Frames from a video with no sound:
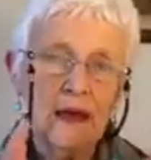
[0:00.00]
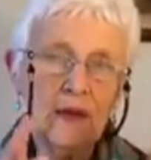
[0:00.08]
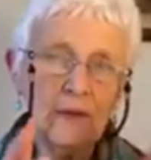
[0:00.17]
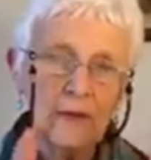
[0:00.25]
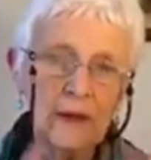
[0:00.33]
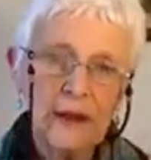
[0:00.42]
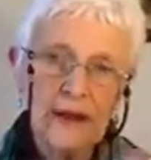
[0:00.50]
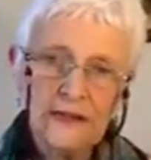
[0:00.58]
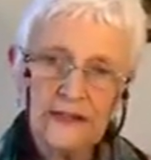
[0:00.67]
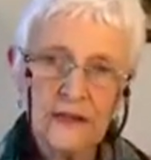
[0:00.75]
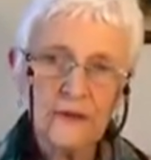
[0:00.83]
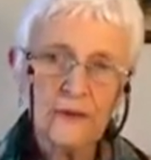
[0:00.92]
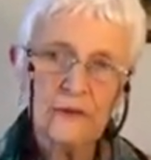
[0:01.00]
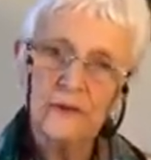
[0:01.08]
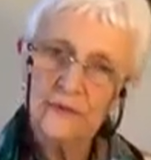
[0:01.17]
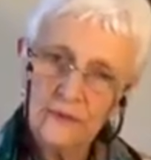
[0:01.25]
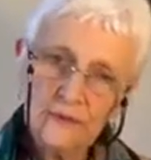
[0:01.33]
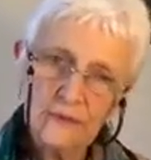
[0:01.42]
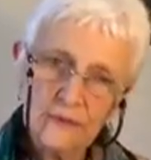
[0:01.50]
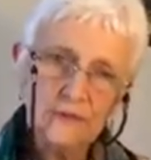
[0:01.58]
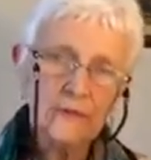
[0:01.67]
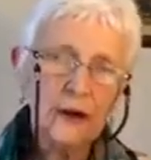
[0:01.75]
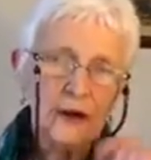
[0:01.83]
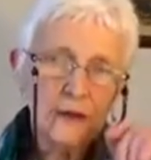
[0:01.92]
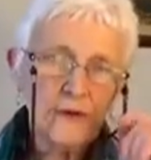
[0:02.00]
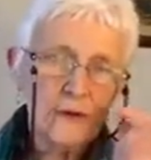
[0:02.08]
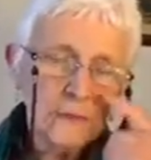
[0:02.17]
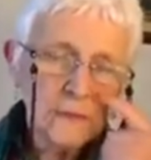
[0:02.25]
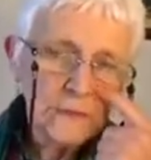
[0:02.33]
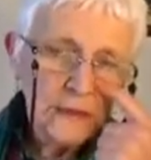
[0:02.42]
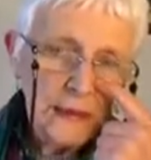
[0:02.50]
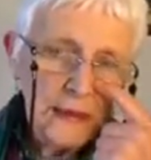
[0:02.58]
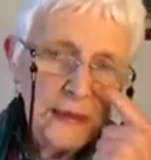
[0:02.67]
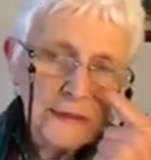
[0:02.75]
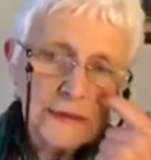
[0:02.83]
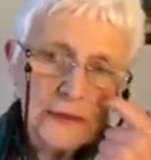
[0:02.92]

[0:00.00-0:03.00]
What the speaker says: will I do whatever? So